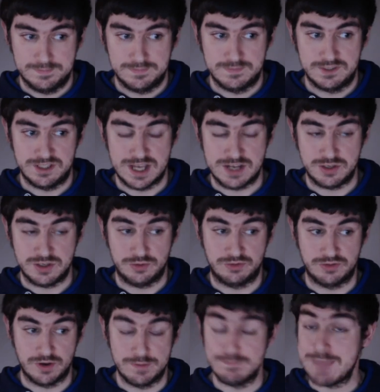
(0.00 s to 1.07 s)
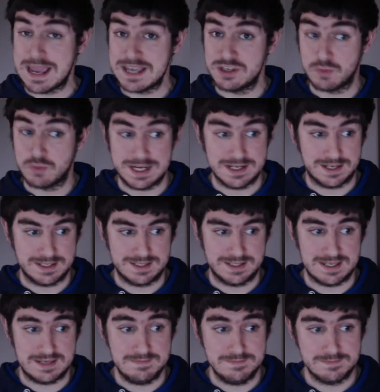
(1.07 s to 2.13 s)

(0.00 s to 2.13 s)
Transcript: scheduled for May 2019.